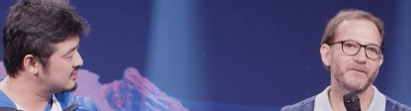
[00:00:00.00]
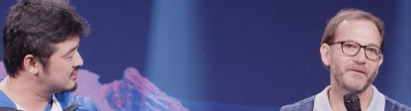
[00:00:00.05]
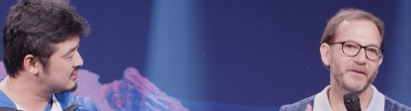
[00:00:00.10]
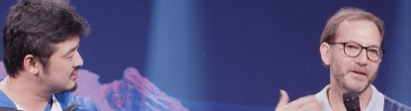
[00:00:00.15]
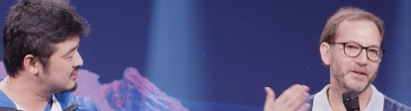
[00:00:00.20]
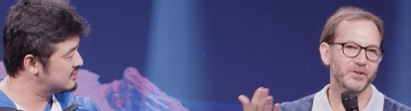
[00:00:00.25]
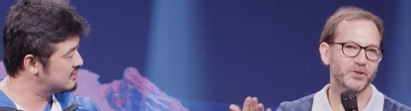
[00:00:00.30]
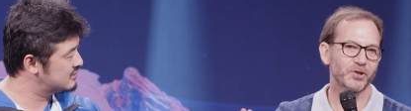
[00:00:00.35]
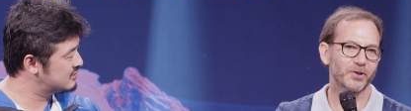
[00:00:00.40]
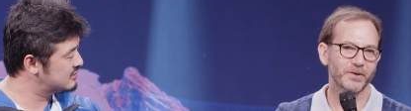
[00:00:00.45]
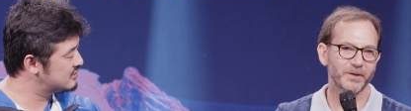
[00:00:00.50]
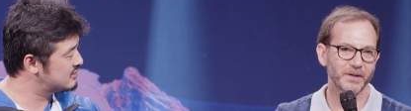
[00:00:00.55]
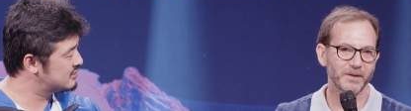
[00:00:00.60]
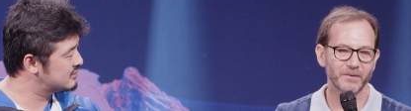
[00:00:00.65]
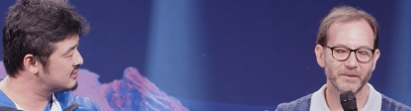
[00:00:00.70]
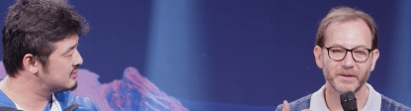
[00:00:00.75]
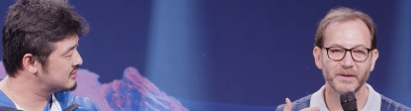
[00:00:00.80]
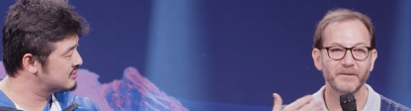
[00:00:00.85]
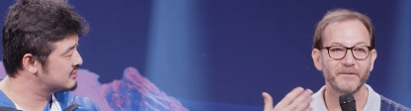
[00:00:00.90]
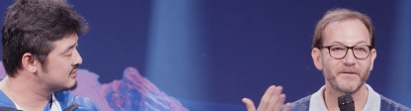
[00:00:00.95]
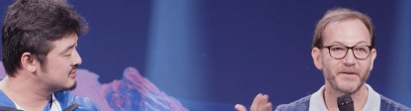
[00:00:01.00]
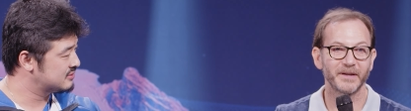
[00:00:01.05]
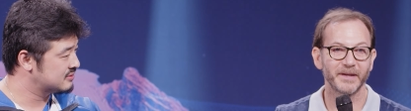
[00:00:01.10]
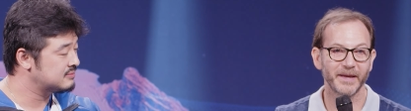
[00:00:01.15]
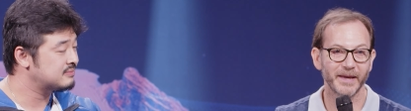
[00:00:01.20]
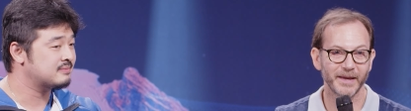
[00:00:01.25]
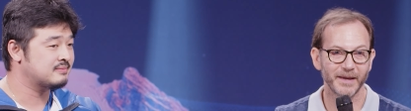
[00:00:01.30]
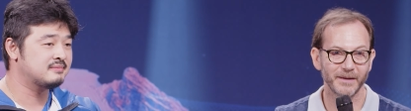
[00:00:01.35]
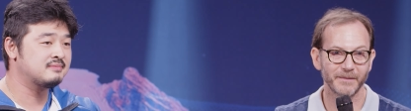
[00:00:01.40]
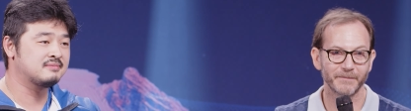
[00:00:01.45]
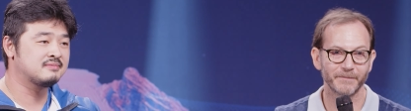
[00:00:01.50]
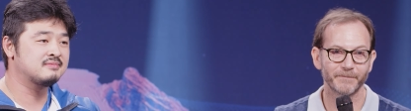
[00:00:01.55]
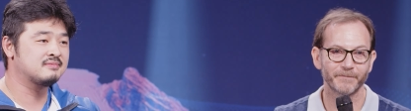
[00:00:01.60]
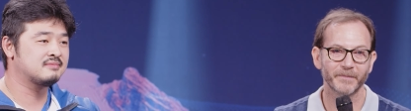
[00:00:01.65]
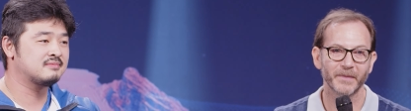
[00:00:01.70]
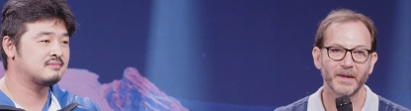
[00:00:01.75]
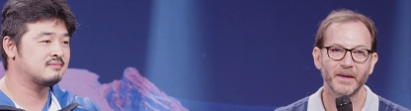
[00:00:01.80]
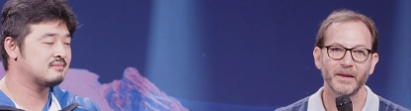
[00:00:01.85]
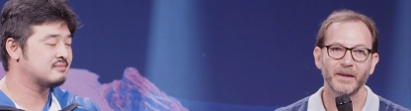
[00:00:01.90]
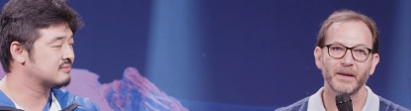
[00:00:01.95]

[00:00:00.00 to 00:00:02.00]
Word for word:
Speaker 1: infinite journey or the infinite game.